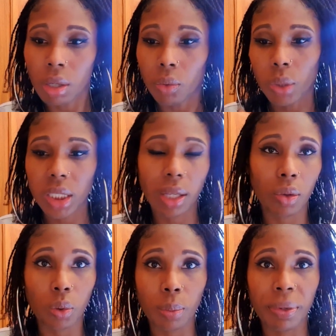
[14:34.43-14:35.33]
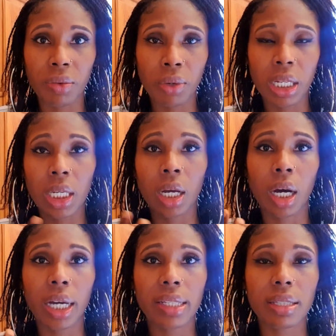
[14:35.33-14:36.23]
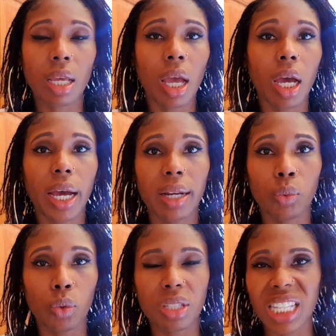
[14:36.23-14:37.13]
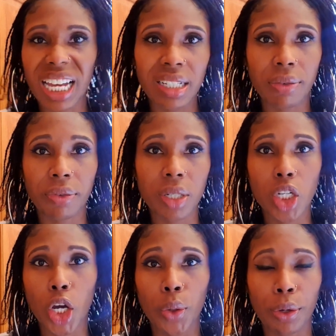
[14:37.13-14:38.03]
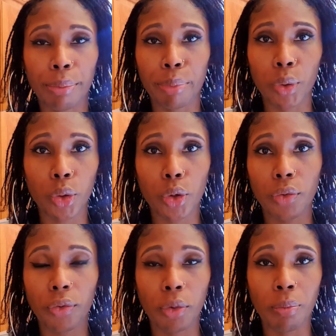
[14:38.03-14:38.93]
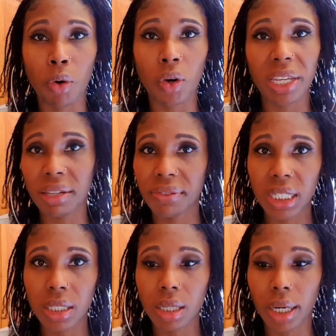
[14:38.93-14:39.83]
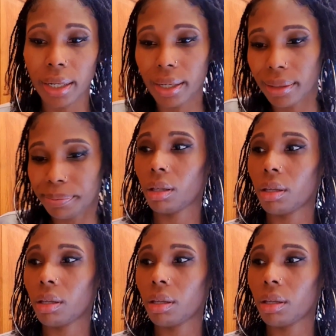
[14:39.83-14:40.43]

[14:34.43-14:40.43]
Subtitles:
which I thought would be really nice and will set a different tone and mood for more evening dining.